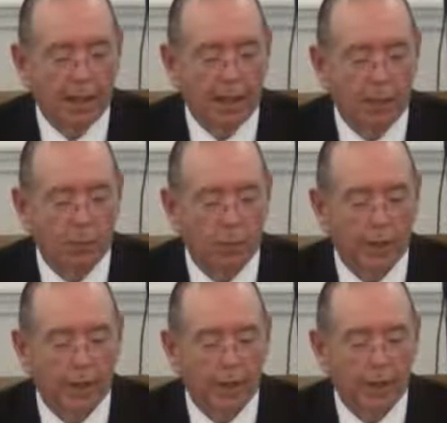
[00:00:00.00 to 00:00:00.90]
how
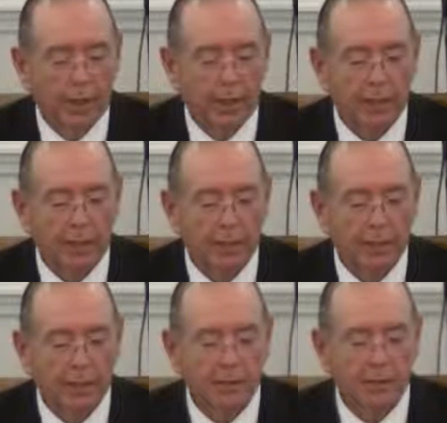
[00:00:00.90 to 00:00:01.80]
way
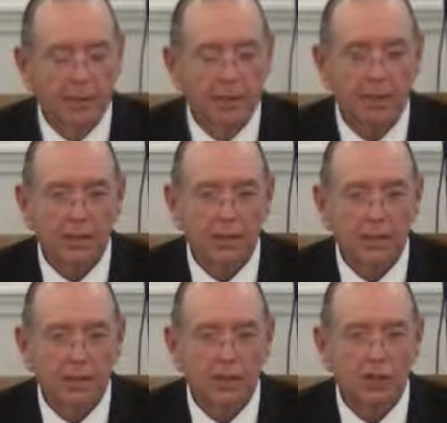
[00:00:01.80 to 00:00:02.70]

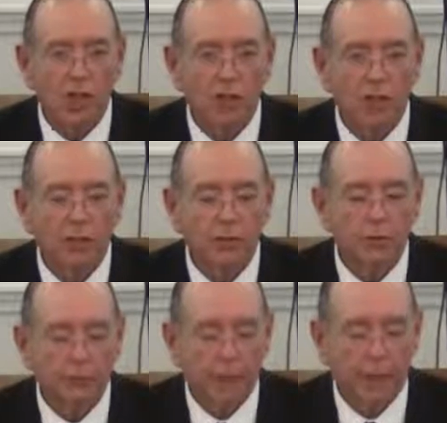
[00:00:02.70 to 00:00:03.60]
leads on
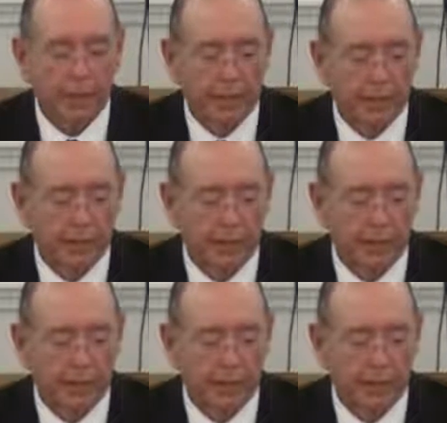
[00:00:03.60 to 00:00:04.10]
to way